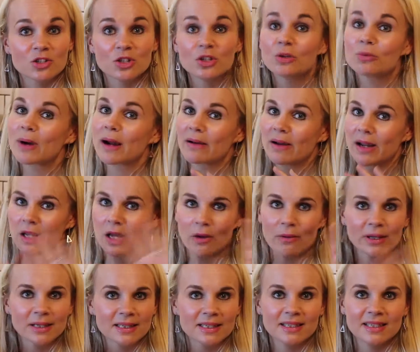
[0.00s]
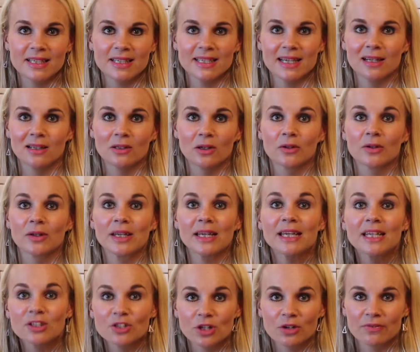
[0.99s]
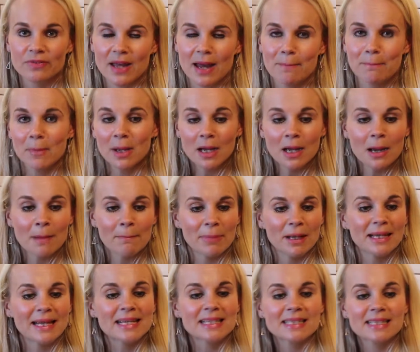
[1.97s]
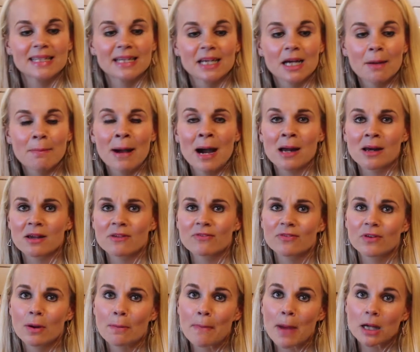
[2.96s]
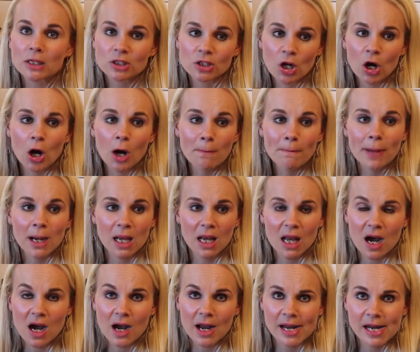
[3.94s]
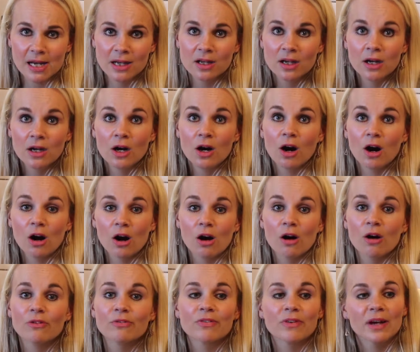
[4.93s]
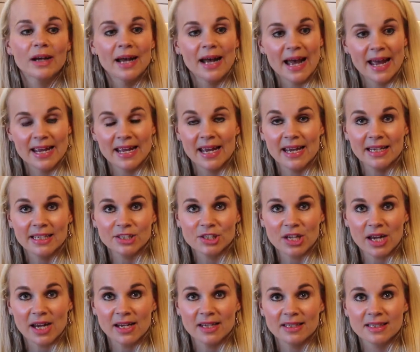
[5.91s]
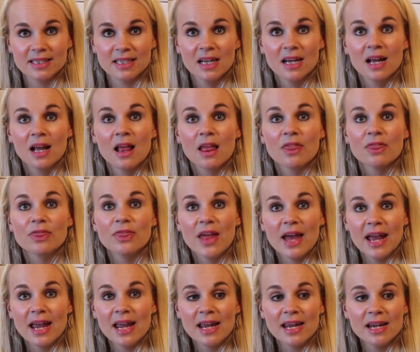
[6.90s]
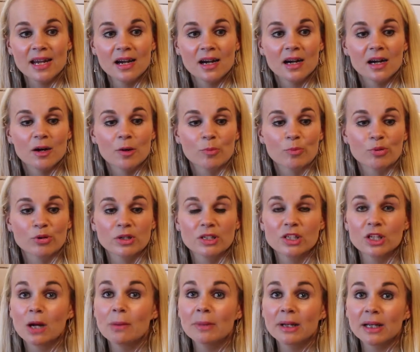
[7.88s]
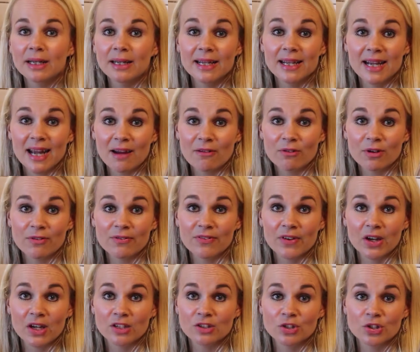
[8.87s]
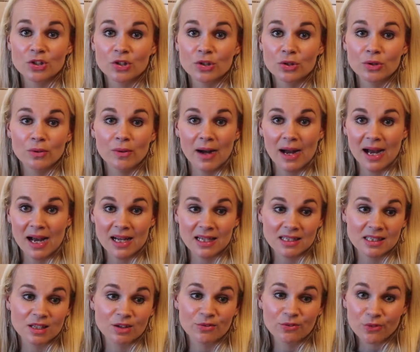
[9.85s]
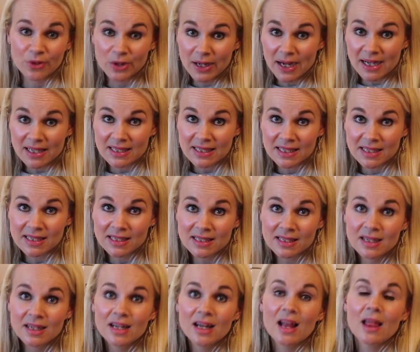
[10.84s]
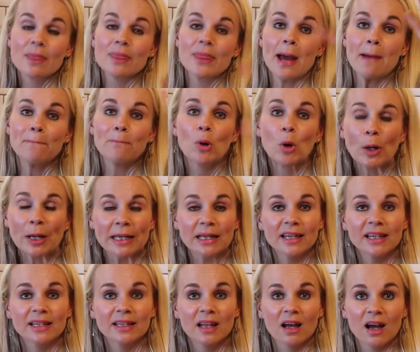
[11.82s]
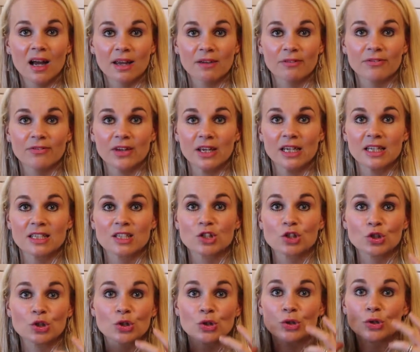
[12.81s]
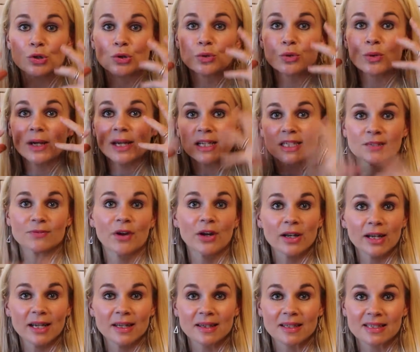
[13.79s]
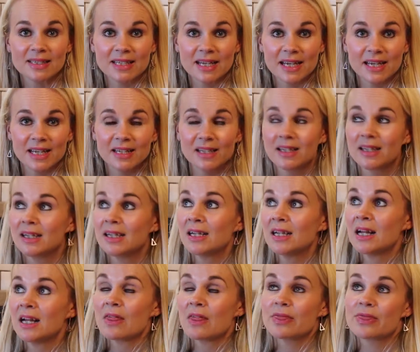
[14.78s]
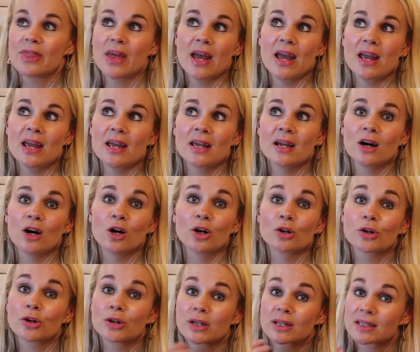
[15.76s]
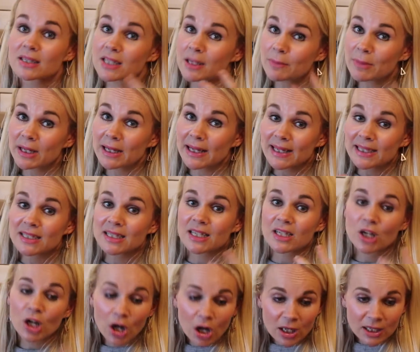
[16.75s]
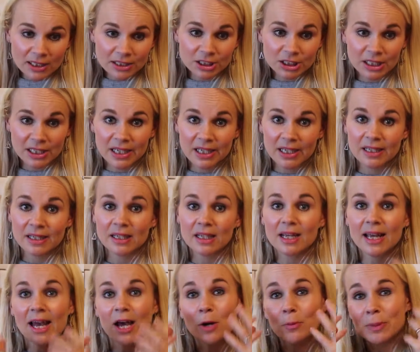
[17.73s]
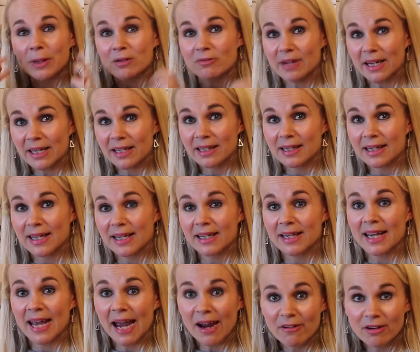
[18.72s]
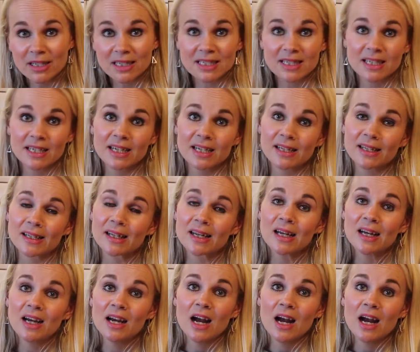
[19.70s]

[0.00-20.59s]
2, where I go into detail on each of them. But let's think about it from top line of AHAs. They predominantly get referred to as fruit acids. Their point in life is to exfoliate the skin. They are good at stimulating collagen, helping regulate keratin.